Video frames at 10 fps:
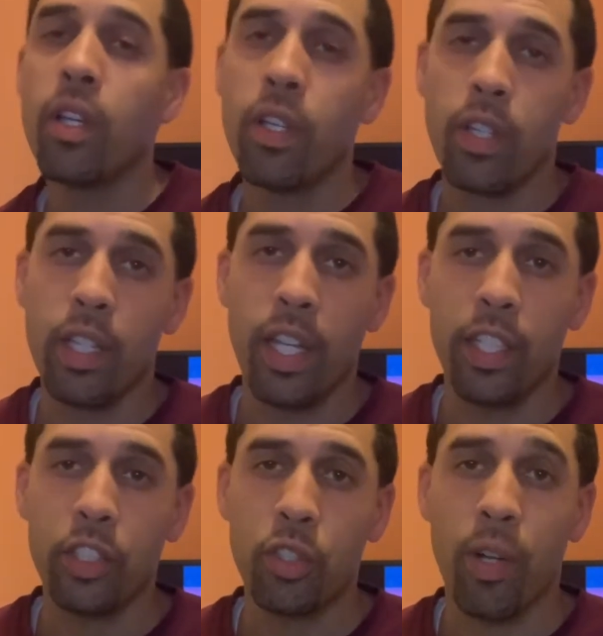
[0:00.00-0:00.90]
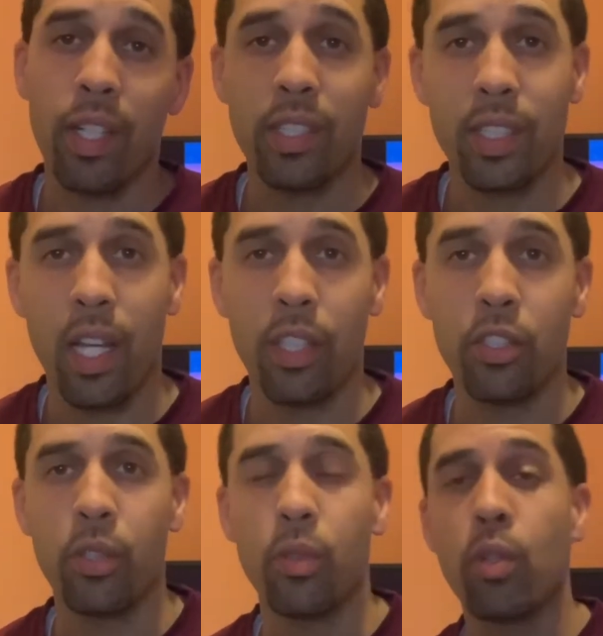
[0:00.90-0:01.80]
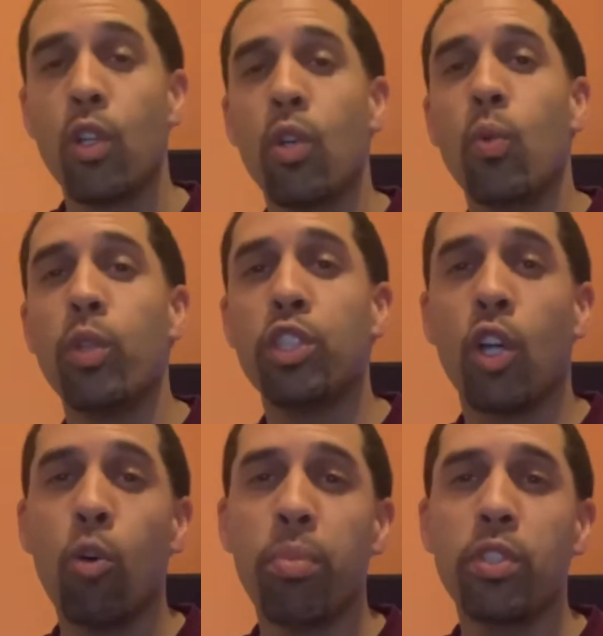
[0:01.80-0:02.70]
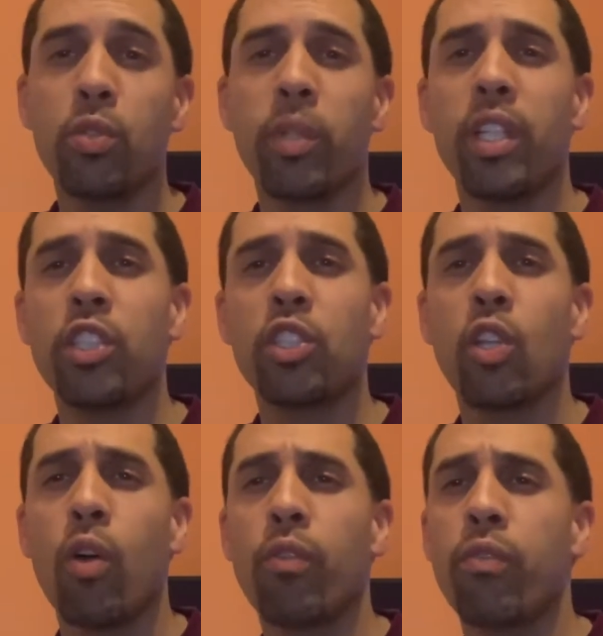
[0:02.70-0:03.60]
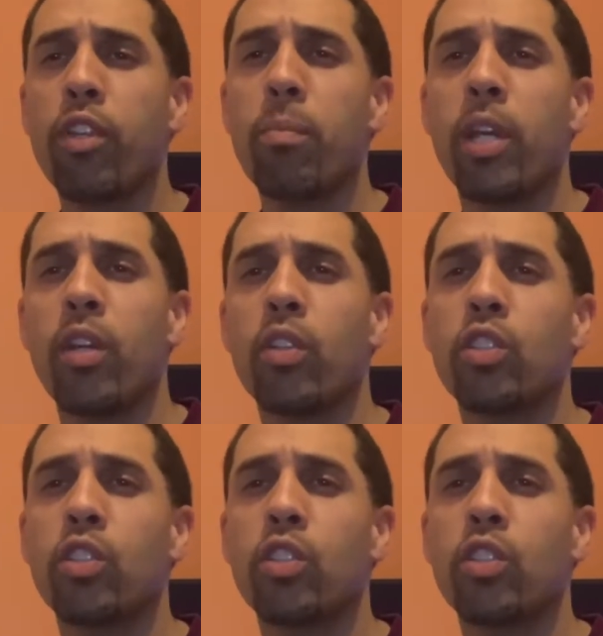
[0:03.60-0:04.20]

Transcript: the next track, Solitude, which opens with a soft female